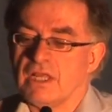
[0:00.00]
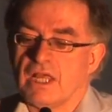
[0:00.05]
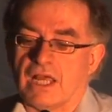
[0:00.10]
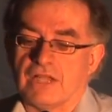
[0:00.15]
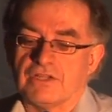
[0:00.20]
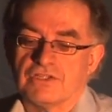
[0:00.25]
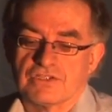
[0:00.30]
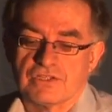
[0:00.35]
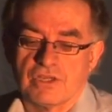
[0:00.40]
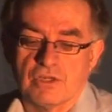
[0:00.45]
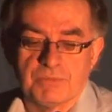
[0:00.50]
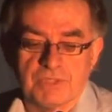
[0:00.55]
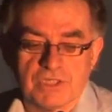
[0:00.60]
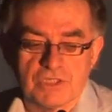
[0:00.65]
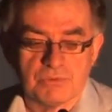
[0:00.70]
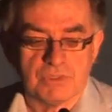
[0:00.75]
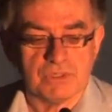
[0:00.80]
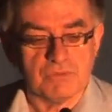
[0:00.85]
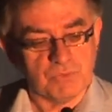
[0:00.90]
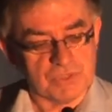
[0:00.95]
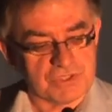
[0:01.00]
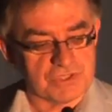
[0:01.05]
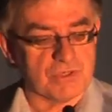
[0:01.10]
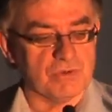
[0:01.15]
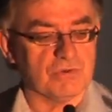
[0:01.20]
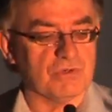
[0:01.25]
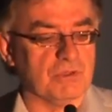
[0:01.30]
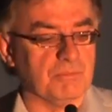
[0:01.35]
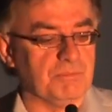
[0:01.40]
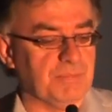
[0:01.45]
And so because we're so
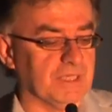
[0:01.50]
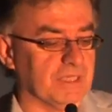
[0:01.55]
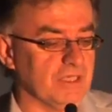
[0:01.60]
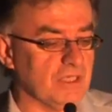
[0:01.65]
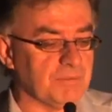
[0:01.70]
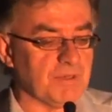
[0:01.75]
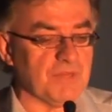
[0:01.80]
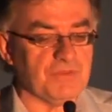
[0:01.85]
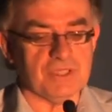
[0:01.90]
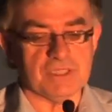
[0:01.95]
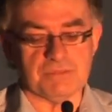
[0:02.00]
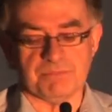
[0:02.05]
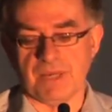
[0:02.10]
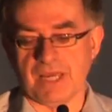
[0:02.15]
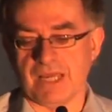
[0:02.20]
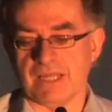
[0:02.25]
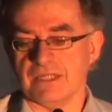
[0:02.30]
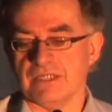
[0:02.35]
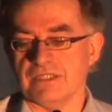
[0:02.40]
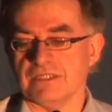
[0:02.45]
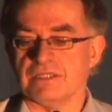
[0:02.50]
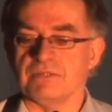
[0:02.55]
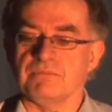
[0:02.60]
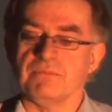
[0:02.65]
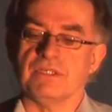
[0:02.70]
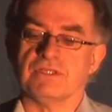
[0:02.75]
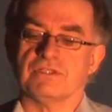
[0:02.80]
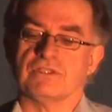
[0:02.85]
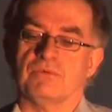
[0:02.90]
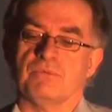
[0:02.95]
good at picking up on these patterns, it
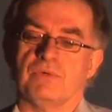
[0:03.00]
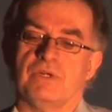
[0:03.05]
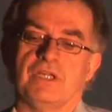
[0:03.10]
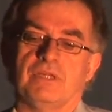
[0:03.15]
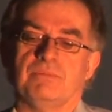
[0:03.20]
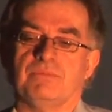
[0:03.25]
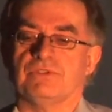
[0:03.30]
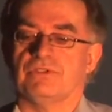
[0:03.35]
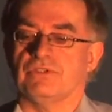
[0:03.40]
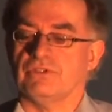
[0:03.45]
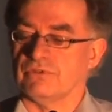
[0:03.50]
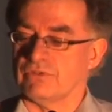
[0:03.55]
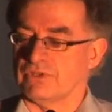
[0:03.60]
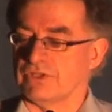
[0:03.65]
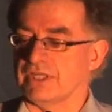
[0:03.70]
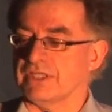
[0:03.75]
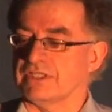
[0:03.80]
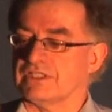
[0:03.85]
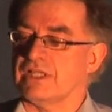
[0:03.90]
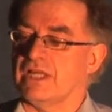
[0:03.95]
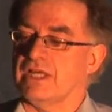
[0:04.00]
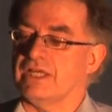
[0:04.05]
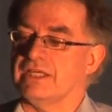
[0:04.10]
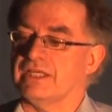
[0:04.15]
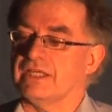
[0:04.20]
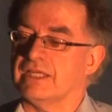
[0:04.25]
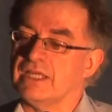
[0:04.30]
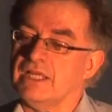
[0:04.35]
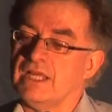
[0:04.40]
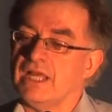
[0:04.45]
means that we're able to do things
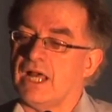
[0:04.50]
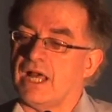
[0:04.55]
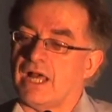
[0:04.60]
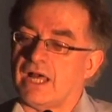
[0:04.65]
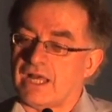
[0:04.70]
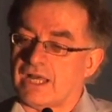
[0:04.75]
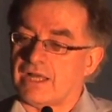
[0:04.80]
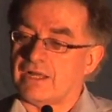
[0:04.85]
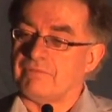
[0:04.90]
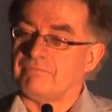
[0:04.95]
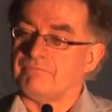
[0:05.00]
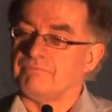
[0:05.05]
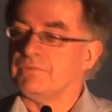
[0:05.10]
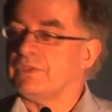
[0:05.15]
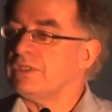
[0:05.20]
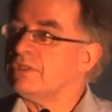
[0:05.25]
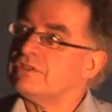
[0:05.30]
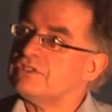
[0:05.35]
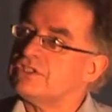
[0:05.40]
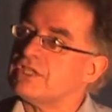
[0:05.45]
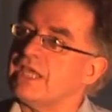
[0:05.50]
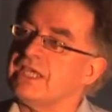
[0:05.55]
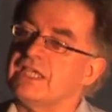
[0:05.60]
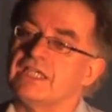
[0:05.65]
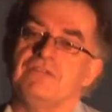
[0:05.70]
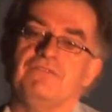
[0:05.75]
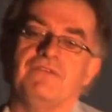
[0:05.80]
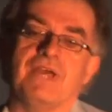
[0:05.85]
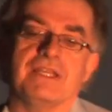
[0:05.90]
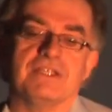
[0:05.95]
like take
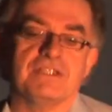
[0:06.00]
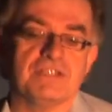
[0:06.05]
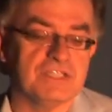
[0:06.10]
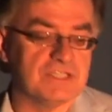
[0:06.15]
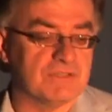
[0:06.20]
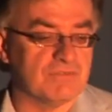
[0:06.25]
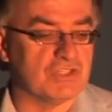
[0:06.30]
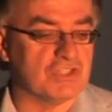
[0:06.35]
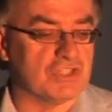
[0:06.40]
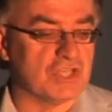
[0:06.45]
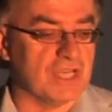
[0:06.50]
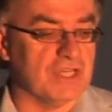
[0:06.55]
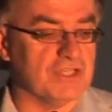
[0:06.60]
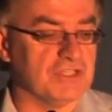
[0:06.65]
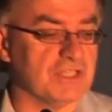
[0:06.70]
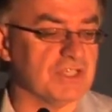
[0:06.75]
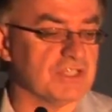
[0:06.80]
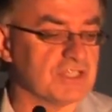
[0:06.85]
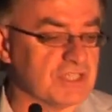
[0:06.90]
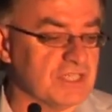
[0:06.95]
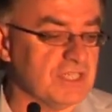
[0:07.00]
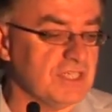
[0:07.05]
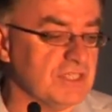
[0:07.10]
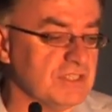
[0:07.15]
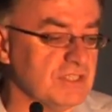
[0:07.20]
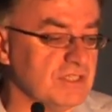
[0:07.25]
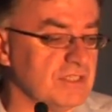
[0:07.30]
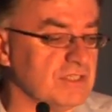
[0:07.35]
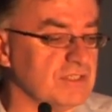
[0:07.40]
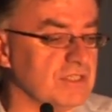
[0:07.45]
advantage of the changing
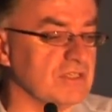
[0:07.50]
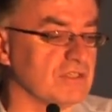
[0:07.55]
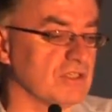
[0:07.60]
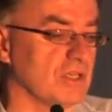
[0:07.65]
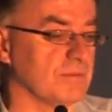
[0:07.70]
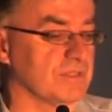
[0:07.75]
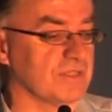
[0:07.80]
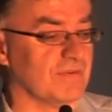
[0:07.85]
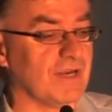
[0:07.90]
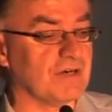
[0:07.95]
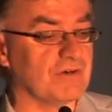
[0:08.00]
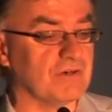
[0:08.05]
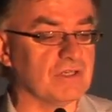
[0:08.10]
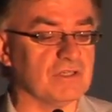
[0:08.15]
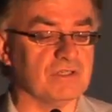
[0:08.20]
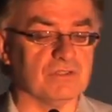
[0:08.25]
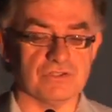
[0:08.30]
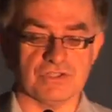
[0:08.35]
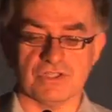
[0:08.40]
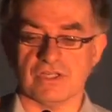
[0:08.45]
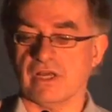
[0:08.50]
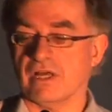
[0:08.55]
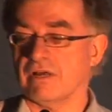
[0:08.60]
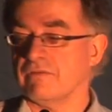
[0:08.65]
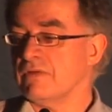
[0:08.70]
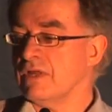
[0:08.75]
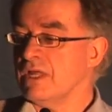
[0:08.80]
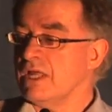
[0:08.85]
seasons in terms of agriculture.